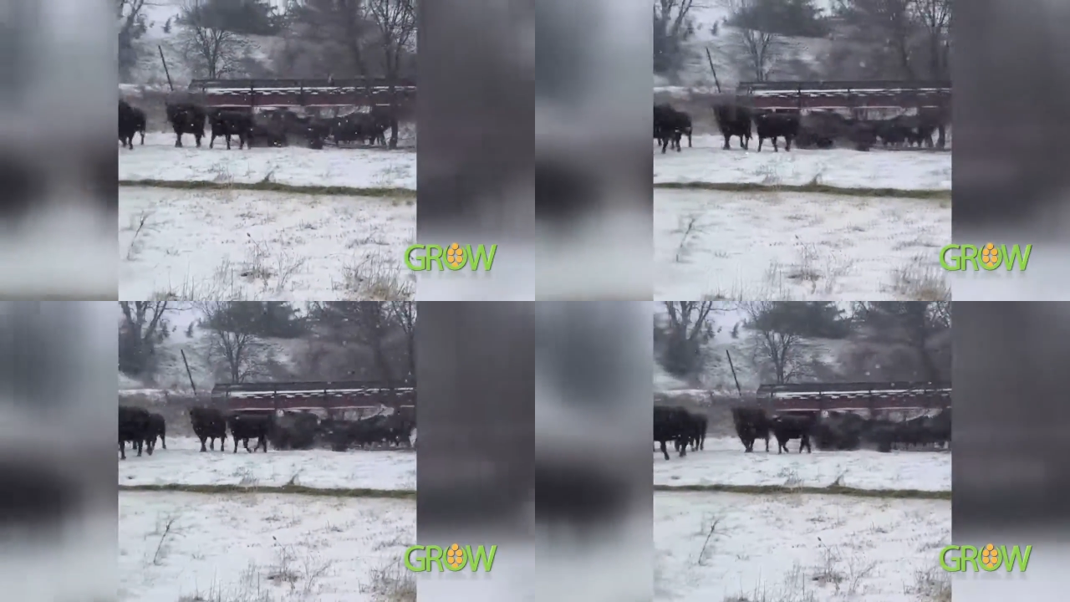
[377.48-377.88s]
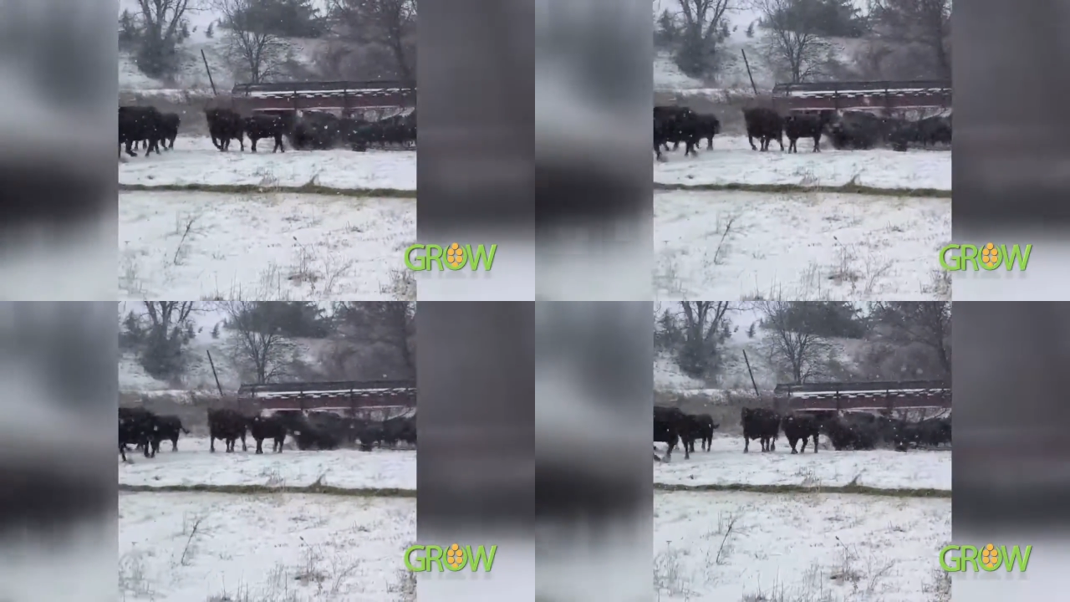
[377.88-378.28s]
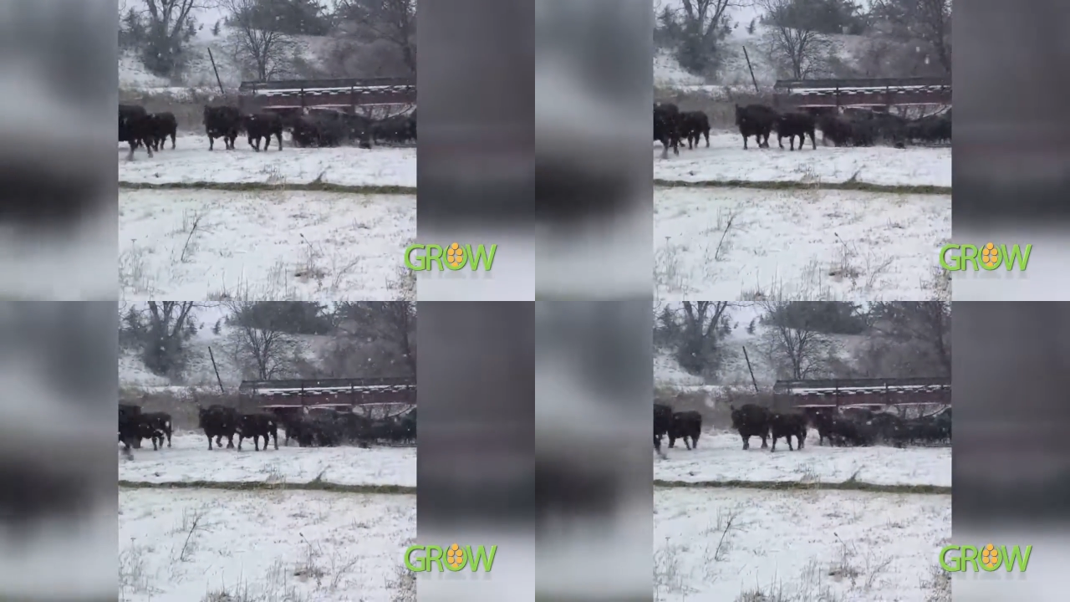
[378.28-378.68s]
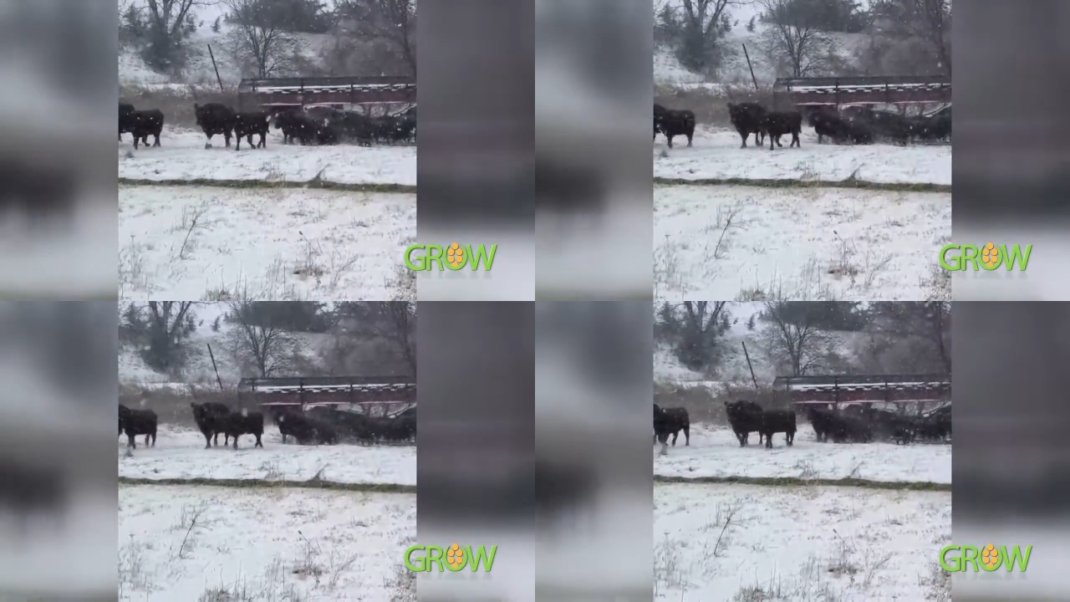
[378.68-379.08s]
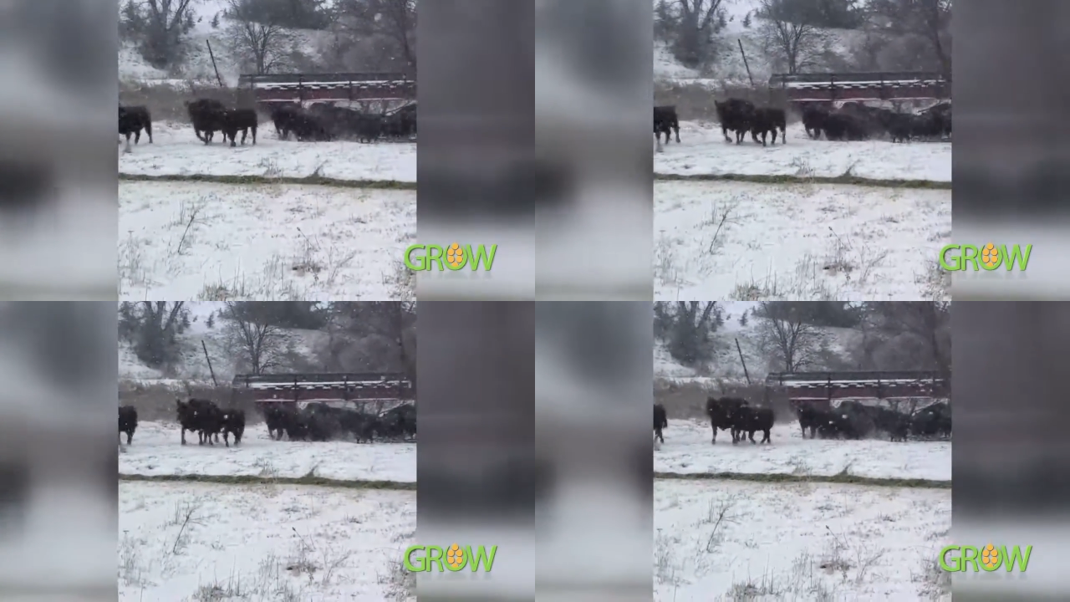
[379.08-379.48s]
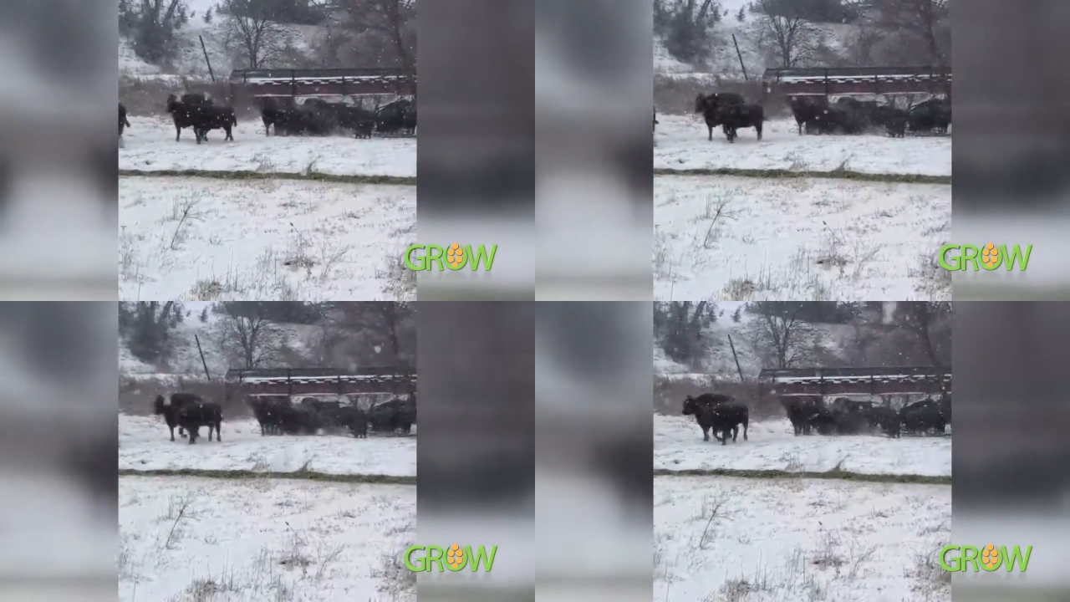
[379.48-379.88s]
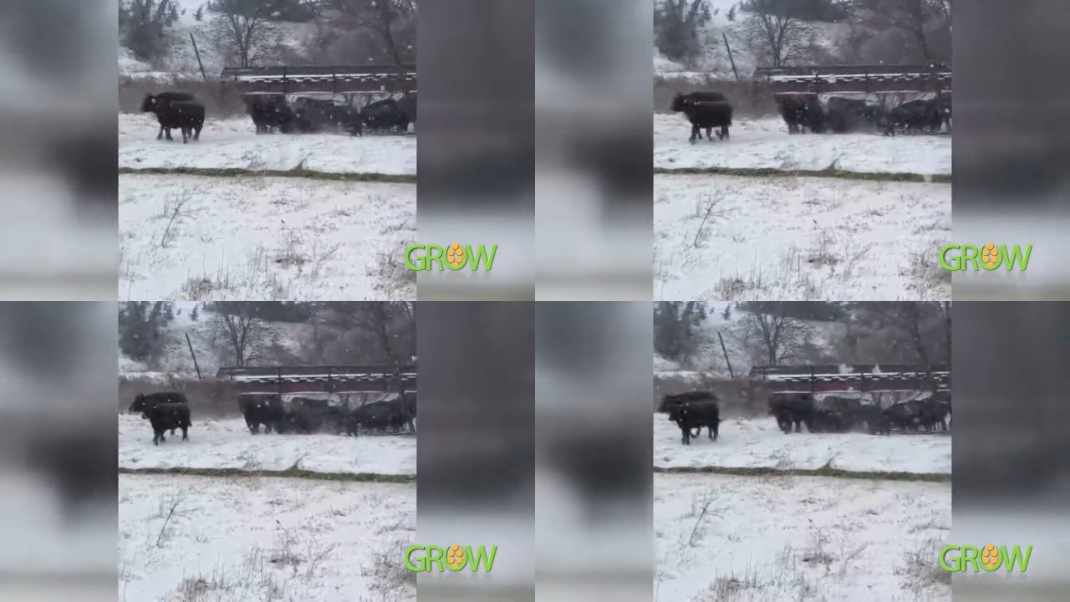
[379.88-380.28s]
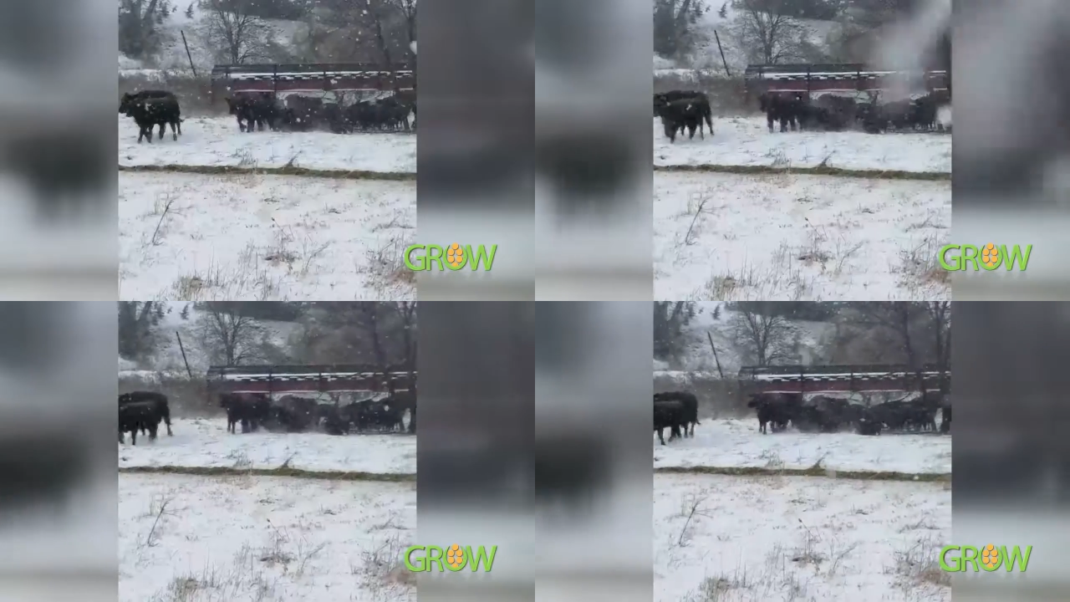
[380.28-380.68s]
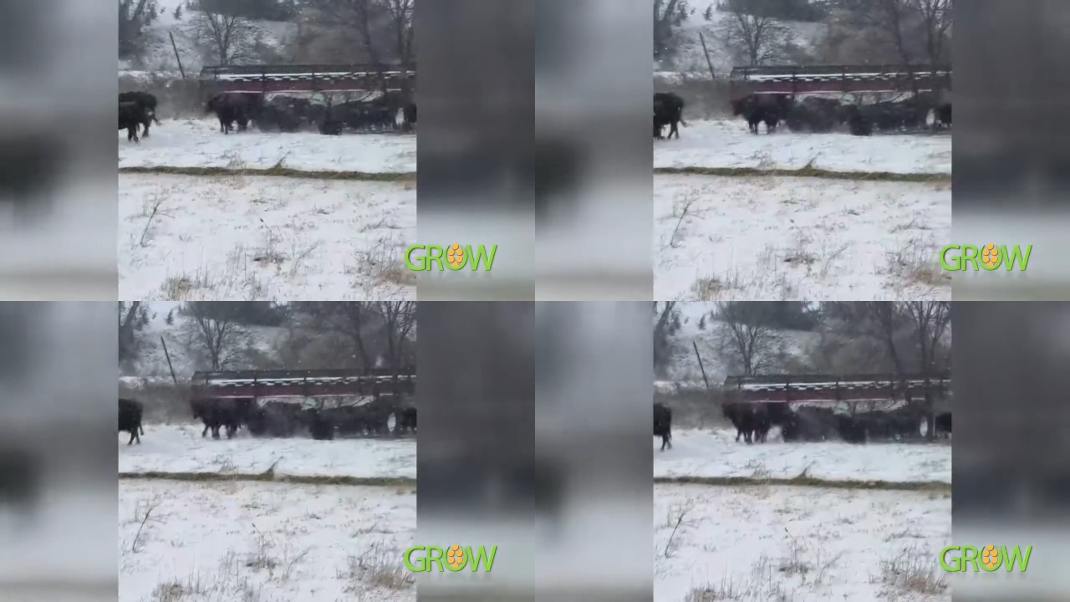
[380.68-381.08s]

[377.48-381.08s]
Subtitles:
No face is visible, so there are no lips to read.